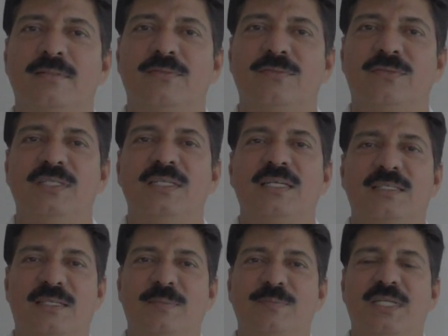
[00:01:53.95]
physics
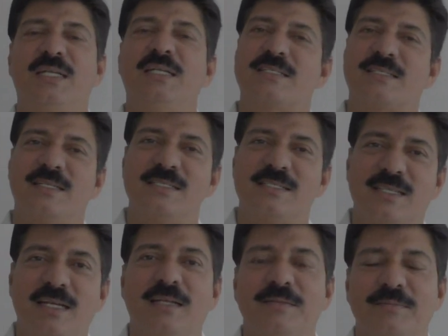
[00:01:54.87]
subject is
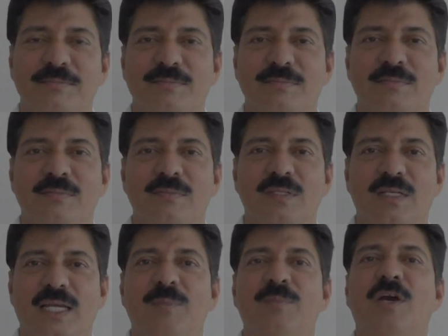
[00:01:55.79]
concerned,
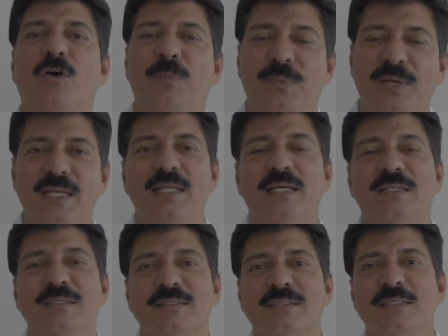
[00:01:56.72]
in my
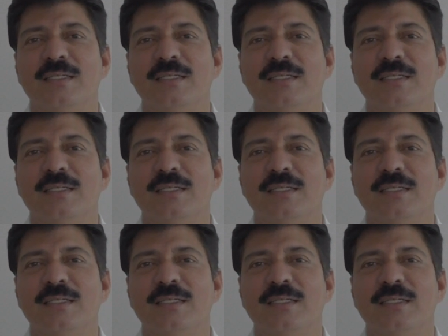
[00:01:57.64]
opinion,